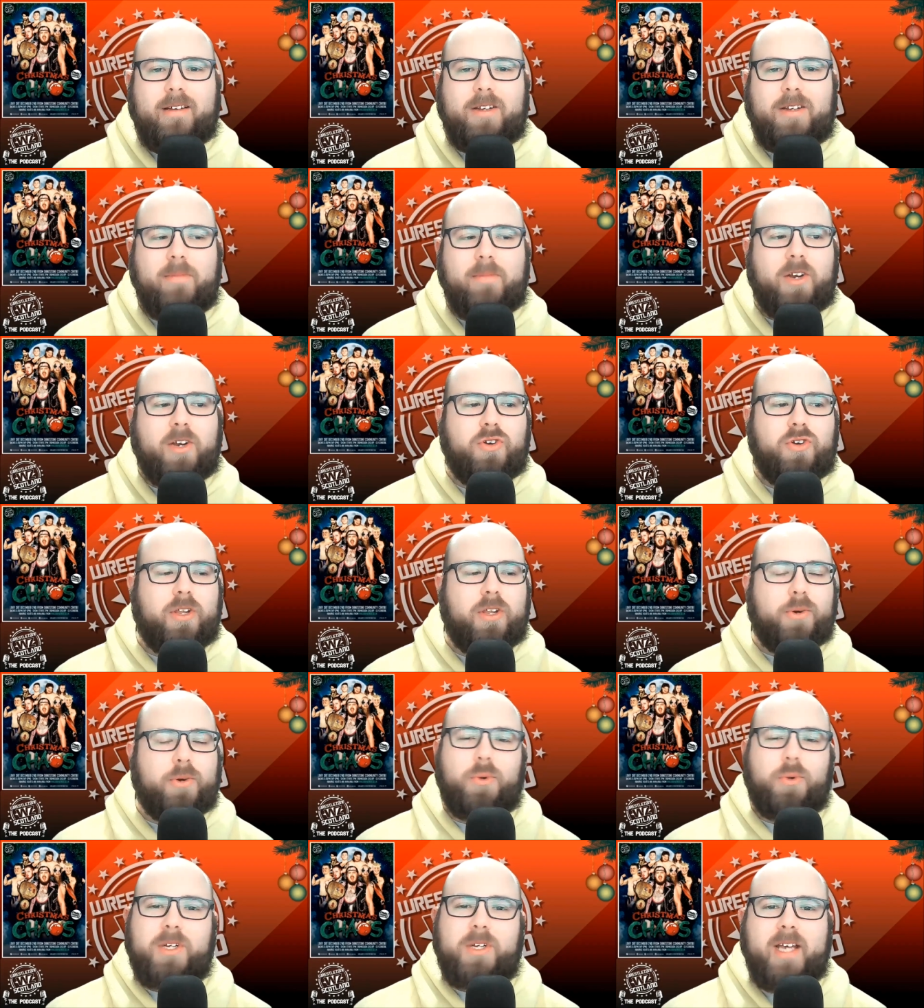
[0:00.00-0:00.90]
to make sure
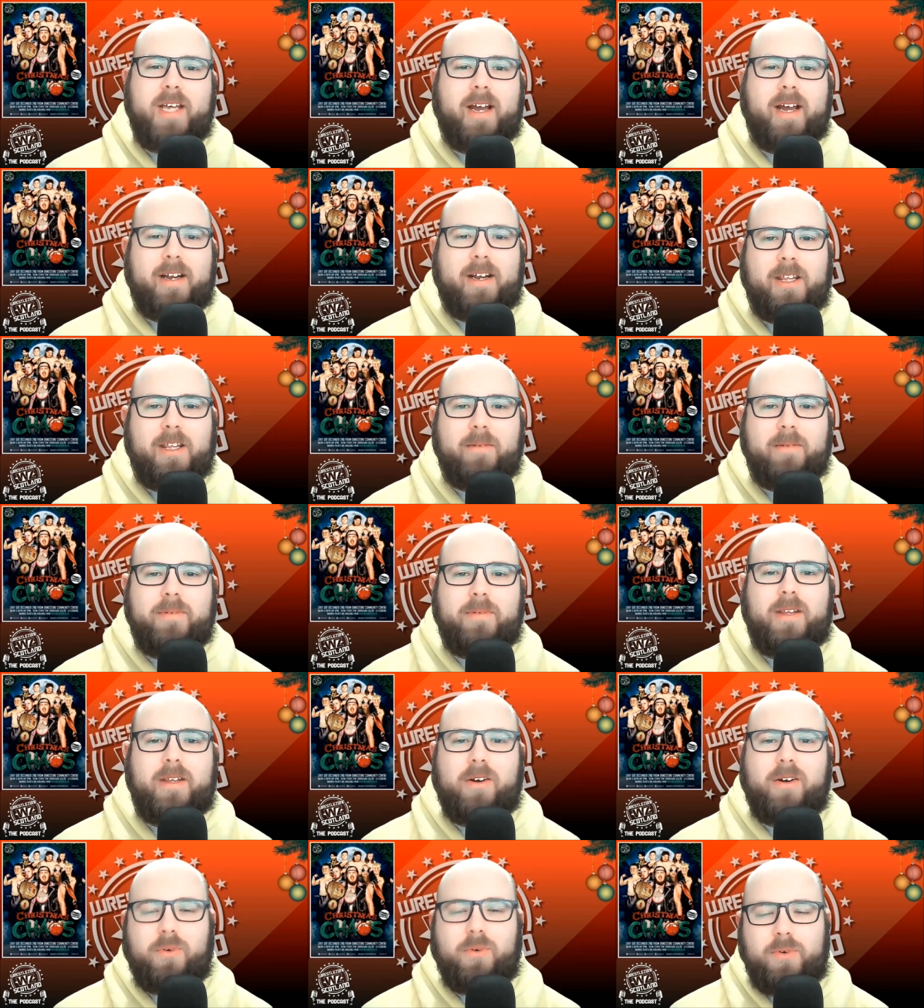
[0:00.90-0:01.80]
they're only tagging the,
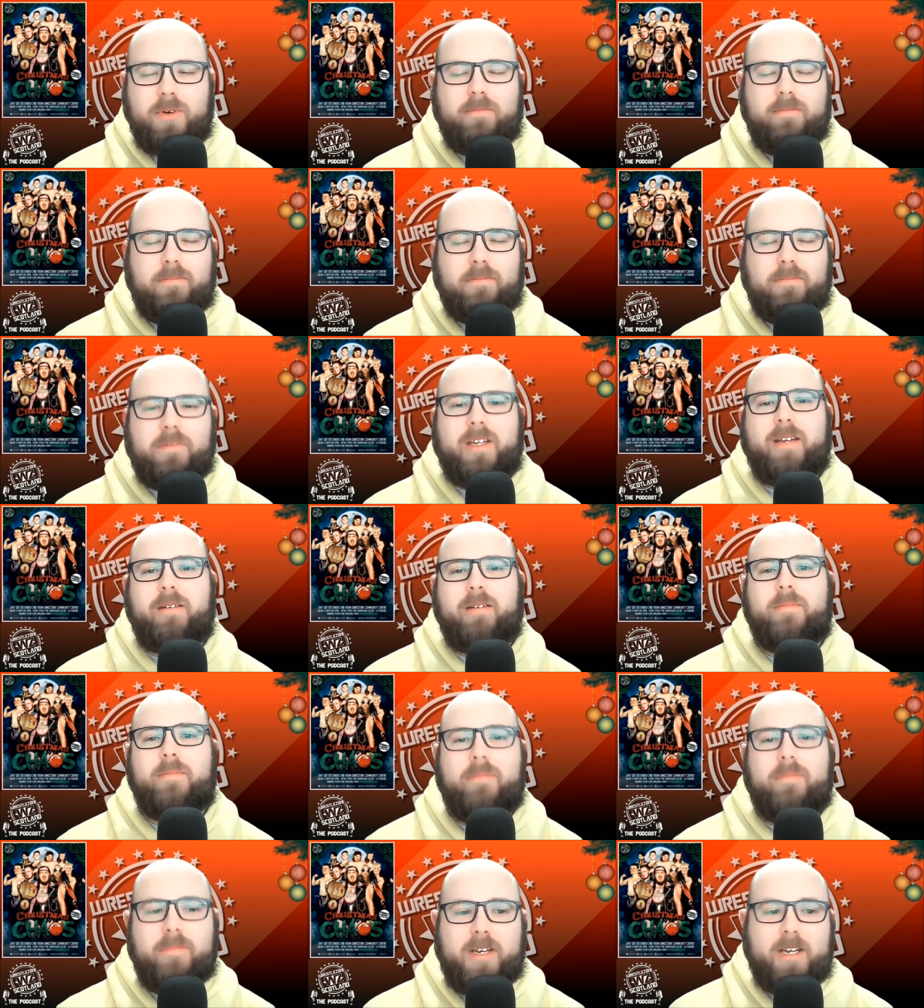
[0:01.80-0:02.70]
their own
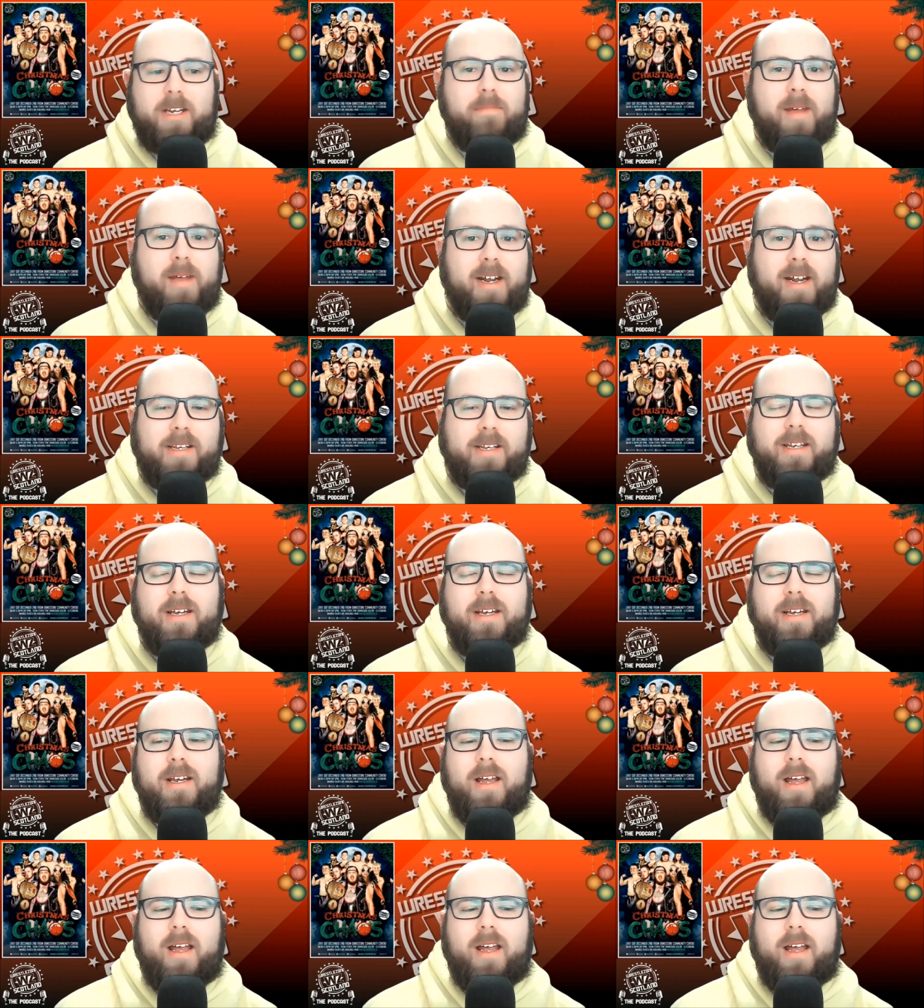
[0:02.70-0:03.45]
team teammates.